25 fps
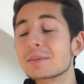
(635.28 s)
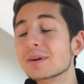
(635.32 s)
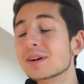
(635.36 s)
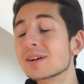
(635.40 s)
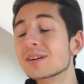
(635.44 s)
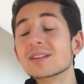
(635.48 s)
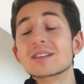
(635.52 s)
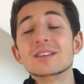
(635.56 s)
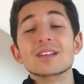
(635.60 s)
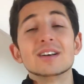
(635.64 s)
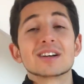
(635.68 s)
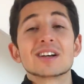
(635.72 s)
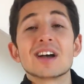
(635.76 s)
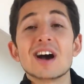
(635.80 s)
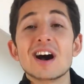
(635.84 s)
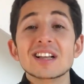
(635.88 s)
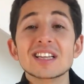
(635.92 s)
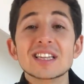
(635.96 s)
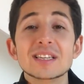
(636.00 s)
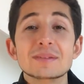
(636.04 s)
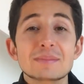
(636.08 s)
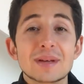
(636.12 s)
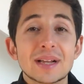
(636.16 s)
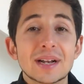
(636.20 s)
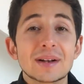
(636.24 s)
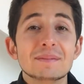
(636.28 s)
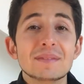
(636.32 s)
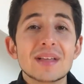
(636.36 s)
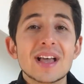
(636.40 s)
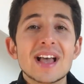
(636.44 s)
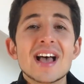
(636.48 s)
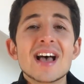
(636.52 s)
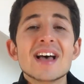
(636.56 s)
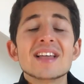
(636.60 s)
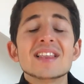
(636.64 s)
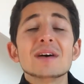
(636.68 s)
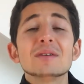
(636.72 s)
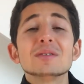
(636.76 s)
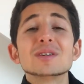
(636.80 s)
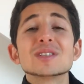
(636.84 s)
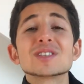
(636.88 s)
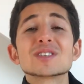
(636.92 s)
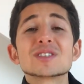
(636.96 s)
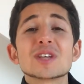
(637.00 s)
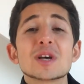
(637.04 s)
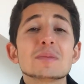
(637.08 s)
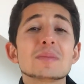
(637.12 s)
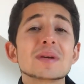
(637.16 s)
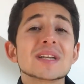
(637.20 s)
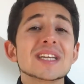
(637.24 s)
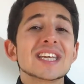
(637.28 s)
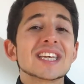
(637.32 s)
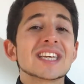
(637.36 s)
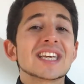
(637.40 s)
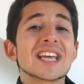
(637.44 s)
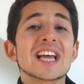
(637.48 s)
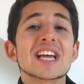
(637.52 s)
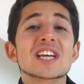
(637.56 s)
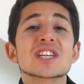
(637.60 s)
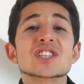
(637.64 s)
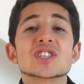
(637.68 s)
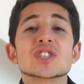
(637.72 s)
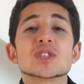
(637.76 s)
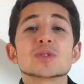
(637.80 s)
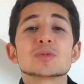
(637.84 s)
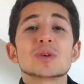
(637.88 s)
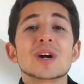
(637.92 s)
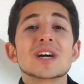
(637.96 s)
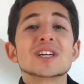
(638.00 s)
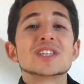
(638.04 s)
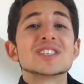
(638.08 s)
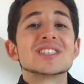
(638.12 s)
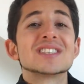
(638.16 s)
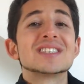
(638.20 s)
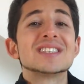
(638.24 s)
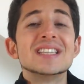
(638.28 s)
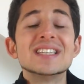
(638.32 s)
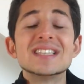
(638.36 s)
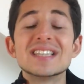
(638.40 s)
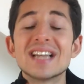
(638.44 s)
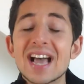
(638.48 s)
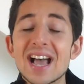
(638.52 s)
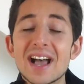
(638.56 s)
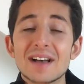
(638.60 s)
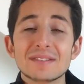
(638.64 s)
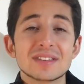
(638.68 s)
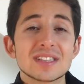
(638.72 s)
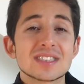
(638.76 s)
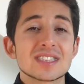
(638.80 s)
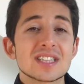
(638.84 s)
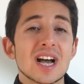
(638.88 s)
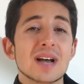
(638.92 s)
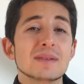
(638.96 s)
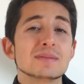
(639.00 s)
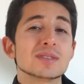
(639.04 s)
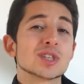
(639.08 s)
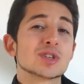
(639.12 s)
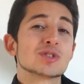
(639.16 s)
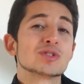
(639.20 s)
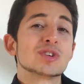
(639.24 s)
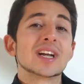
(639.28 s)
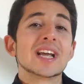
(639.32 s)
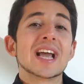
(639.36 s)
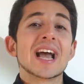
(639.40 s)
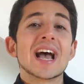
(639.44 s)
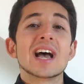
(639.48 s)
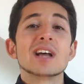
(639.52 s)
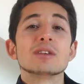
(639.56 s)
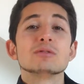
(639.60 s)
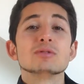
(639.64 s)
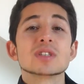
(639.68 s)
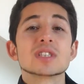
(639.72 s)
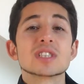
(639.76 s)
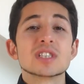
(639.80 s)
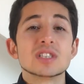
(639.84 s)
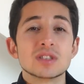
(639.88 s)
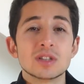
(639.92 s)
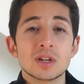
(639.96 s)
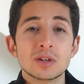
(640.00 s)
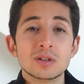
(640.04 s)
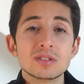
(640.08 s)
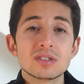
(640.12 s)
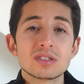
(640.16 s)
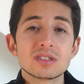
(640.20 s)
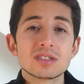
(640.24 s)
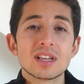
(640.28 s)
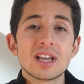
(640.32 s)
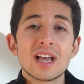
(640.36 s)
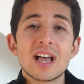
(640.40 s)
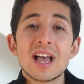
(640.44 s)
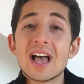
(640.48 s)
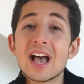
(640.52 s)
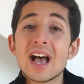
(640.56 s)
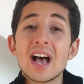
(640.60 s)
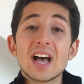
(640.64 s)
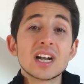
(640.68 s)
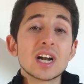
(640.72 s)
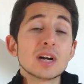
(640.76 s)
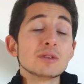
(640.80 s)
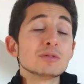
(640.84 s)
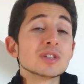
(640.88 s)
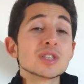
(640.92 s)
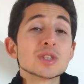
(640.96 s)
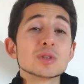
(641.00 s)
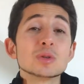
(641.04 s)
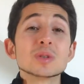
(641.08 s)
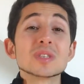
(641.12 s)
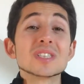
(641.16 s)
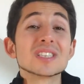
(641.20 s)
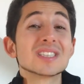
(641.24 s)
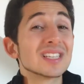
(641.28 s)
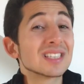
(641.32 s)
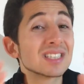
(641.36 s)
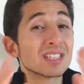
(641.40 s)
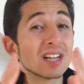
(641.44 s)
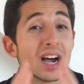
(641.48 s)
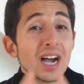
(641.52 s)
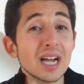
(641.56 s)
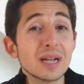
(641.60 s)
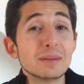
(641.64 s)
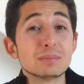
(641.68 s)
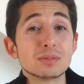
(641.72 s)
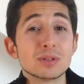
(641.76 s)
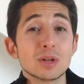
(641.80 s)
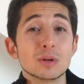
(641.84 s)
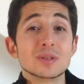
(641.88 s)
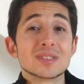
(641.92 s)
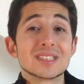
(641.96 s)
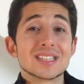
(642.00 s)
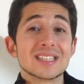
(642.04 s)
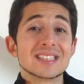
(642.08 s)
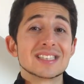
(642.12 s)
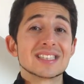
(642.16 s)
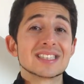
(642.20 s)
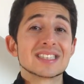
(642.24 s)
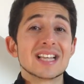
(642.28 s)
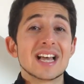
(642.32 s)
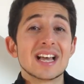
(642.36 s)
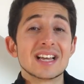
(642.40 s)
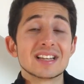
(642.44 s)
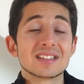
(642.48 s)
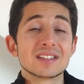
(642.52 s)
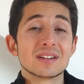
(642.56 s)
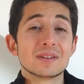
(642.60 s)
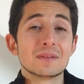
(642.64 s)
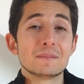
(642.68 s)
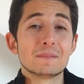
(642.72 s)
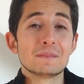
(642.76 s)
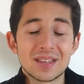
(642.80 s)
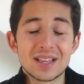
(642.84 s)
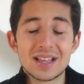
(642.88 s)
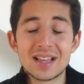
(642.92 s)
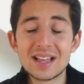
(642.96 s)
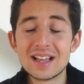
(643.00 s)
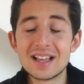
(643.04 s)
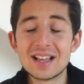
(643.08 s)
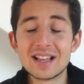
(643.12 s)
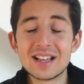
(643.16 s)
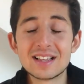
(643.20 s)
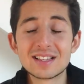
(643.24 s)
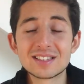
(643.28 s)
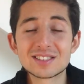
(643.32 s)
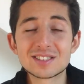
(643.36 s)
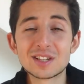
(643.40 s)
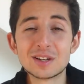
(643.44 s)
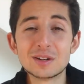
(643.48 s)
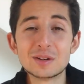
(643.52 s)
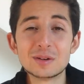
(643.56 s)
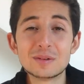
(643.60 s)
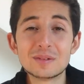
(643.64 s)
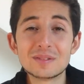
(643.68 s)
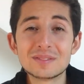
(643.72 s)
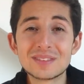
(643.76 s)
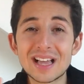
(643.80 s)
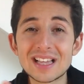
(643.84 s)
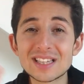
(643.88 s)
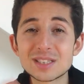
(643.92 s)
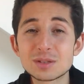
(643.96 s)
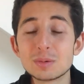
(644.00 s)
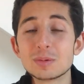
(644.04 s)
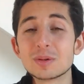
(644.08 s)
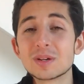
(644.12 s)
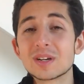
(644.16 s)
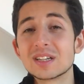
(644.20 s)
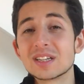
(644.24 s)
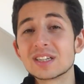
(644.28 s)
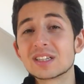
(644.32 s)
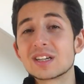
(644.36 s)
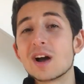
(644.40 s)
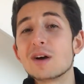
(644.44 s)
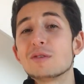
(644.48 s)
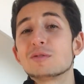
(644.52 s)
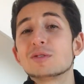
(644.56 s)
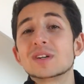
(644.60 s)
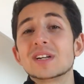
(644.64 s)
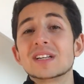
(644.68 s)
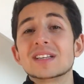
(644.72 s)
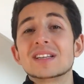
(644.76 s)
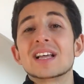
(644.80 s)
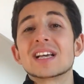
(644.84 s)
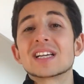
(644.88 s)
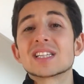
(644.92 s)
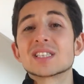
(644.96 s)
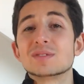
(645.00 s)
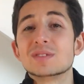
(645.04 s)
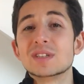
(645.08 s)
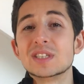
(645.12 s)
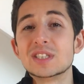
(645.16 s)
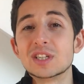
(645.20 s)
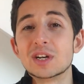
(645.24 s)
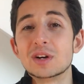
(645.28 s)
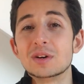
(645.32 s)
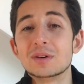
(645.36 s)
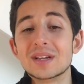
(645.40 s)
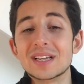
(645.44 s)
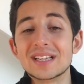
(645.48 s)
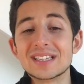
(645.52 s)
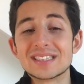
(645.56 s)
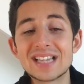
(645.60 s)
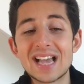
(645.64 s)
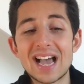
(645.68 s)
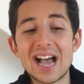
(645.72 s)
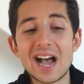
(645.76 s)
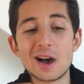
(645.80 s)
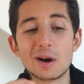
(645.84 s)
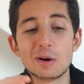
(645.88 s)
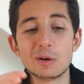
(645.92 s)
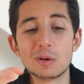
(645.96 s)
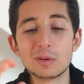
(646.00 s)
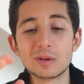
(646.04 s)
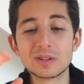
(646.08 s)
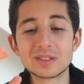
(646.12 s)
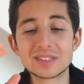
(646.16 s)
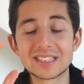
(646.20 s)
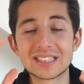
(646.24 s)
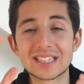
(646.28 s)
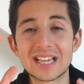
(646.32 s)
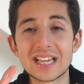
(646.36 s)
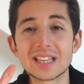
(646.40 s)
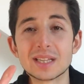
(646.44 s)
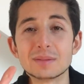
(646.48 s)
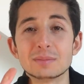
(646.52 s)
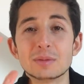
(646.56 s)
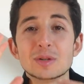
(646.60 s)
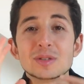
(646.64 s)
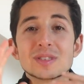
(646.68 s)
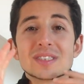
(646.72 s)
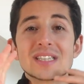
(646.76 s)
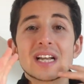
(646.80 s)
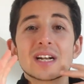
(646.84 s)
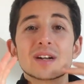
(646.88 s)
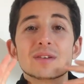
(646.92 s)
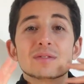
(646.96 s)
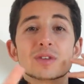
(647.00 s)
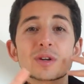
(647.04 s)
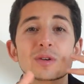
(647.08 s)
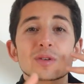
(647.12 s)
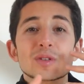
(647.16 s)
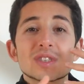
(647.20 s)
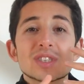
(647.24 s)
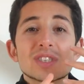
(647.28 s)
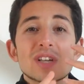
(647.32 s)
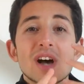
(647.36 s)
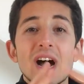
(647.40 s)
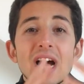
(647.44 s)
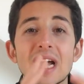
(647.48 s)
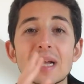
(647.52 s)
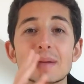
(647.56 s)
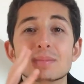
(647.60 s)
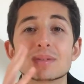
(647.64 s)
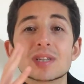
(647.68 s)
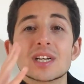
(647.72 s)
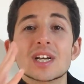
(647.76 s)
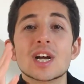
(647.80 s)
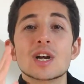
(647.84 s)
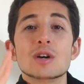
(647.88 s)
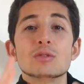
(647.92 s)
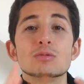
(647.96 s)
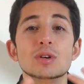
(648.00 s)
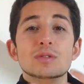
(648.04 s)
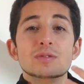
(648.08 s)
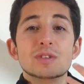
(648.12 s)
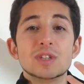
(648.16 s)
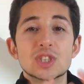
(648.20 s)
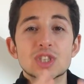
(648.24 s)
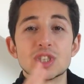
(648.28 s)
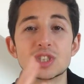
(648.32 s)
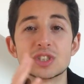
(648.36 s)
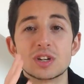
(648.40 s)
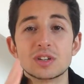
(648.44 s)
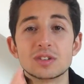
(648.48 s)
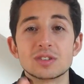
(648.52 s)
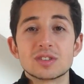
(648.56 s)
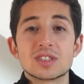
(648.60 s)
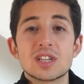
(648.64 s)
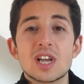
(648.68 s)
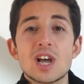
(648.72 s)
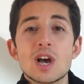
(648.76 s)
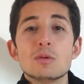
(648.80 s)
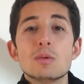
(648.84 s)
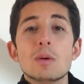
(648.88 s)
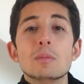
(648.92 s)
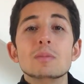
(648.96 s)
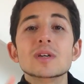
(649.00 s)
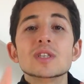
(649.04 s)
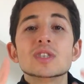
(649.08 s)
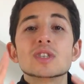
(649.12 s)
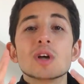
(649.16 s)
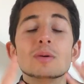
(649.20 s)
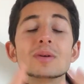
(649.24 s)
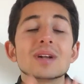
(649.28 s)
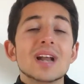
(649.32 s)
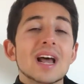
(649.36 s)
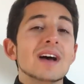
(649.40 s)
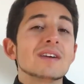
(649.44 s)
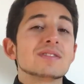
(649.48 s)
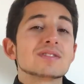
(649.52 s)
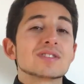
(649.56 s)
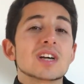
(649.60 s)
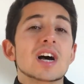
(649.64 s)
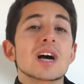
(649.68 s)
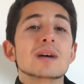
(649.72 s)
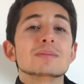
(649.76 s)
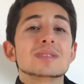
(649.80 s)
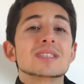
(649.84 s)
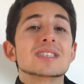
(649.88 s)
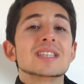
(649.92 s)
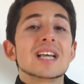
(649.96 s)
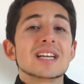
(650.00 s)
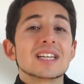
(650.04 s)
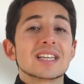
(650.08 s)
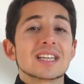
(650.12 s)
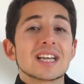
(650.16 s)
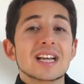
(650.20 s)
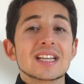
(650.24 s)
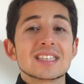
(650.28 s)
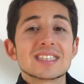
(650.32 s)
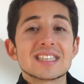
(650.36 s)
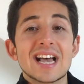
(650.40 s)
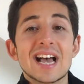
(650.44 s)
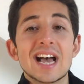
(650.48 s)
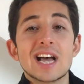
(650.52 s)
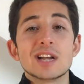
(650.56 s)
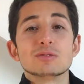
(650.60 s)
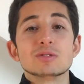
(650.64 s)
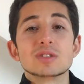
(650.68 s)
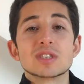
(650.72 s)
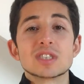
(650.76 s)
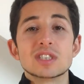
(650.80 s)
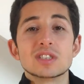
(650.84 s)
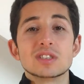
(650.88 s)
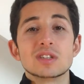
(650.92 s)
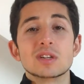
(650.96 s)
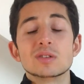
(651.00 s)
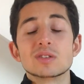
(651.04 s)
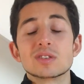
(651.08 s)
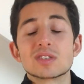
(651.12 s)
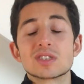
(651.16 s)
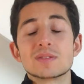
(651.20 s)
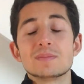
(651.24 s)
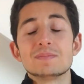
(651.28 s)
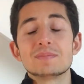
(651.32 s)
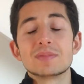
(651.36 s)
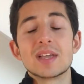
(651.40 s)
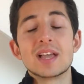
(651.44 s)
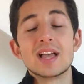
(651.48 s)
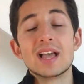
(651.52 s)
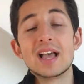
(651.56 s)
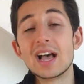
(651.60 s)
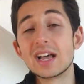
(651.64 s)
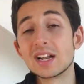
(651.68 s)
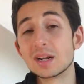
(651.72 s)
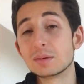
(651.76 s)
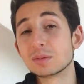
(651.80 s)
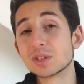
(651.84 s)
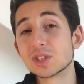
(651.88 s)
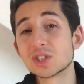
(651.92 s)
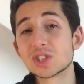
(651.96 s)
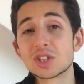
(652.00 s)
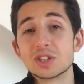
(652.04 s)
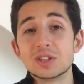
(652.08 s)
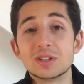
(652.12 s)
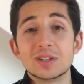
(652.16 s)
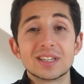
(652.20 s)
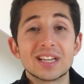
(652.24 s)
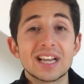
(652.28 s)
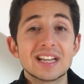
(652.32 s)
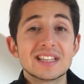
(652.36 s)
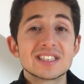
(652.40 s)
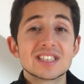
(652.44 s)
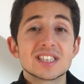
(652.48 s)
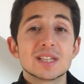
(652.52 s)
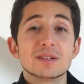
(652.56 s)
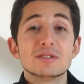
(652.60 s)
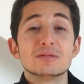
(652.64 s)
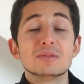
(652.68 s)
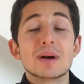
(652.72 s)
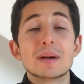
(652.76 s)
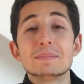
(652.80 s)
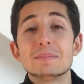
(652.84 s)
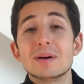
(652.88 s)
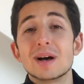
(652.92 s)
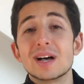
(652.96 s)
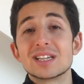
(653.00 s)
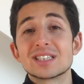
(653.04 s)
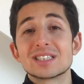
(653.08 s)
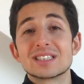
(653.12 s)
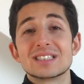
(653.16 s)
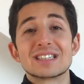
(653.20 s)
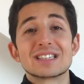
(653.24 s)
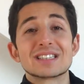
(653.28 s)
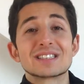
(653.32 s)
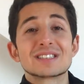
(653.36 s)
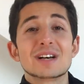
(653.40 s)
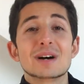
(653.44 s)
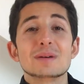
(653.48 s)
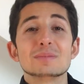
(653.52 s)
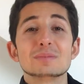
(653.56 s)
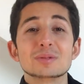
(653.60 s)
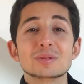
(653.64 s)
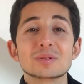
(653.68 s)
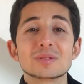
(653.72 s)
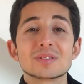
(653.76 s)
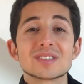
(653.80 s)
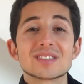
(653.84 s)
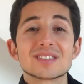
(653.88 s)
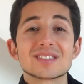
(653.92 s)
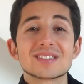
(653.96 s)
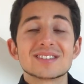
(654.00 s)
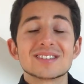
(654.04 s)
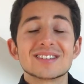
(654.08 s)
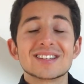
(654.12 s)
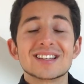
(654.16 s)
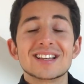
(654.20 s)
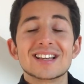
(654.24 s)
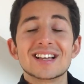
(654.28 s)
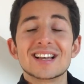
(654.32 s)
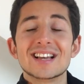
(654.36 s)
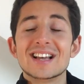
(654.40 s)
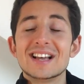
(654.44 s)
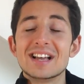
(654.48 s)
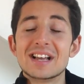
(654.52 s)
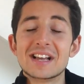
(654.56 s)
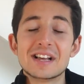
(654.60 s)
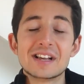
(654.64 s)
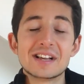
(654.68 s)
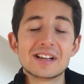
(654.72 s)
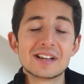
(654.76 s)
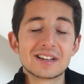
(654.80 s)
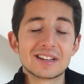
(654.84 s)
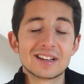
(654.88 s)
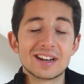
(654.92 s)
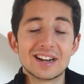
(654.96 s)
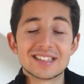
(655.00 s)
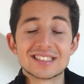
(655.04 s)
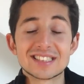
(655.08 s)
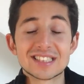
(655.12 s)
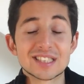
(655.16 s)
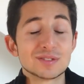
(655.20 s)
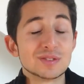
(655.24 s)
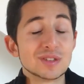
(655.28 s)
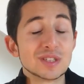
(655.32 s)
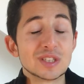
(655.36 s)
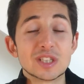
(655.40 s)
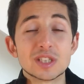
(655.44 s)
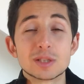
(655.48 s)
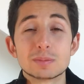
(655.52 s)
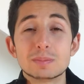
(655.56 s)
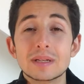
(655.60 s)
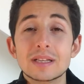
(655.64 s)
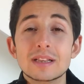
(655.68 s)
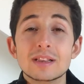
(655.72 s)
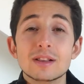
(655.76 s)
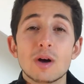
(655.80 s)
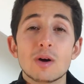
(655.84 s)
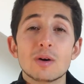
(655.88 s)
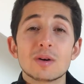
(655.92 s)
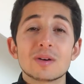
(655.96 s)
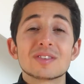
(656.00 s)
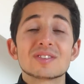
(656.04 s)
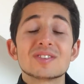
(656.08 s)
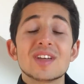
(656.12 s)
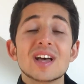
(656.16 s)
But look, I'll admit, there were so many occasions where I just didn't have the time to create handwritten notes, and I resorted to typed notes instead. So that's what we're going to cover in the next video, is how to get the most out of those typed revision notes when we don't have time to dedicate to handwritten notes. And I'm going to show you again some of my personal examples. Guys, this video has been long.